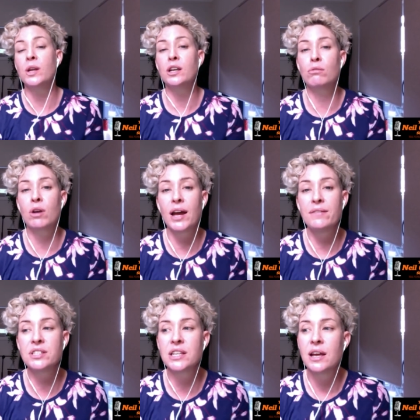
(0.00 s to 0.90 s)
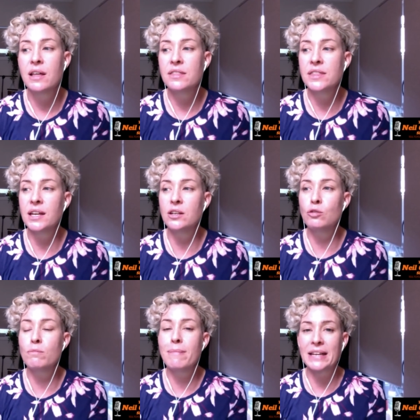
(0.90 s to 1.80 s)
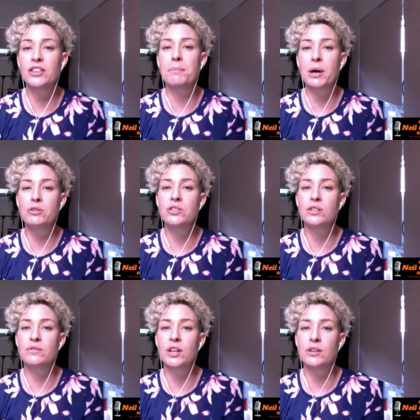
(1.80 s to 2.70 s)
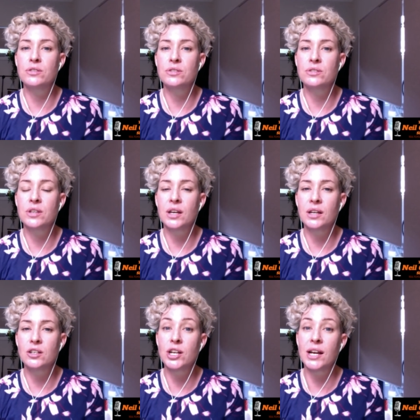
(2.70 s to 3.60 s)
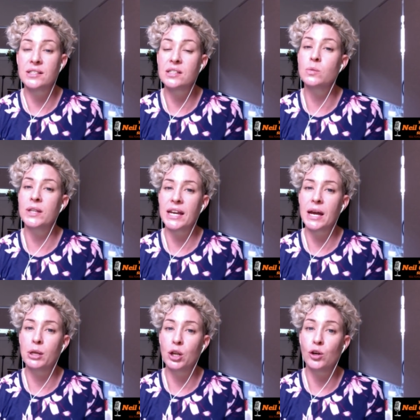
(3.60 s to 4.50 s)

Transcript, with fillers: when it arrives, then you'll make the most of those uh, chances when they come